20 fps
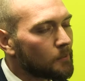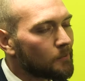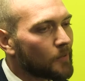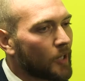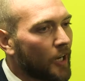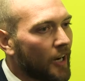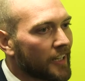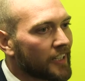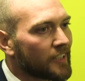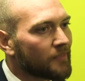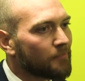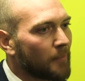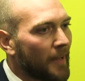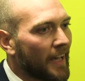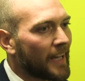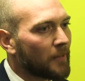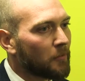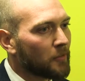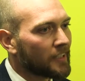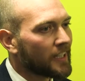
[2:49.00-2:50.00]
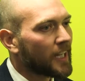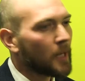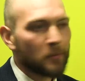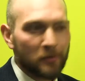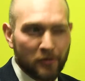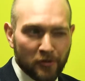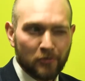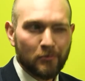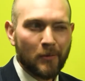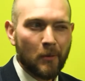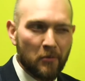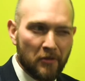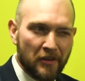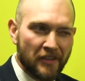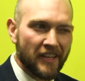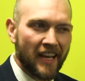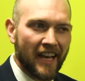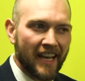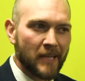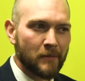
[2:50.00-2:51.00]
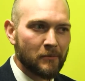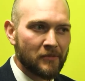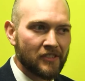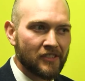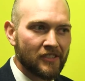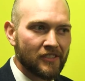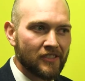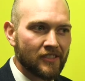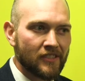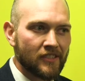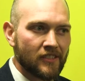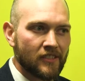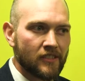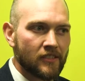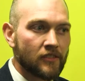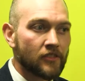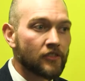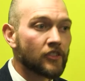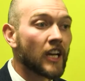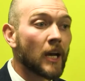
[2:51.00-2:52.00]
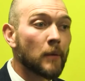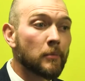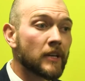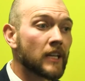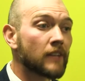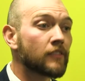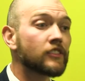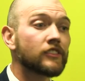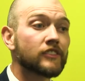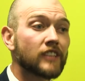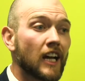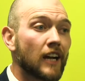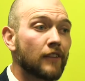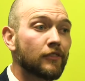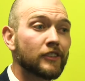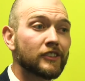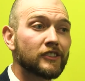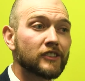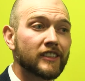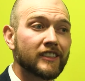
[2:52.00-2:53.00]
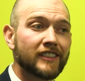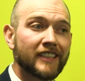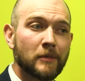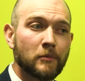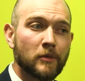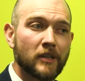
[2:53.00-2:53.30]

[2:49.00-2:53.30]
kind of bad when it comes to remembering names. Do you happen to have a staff list I can get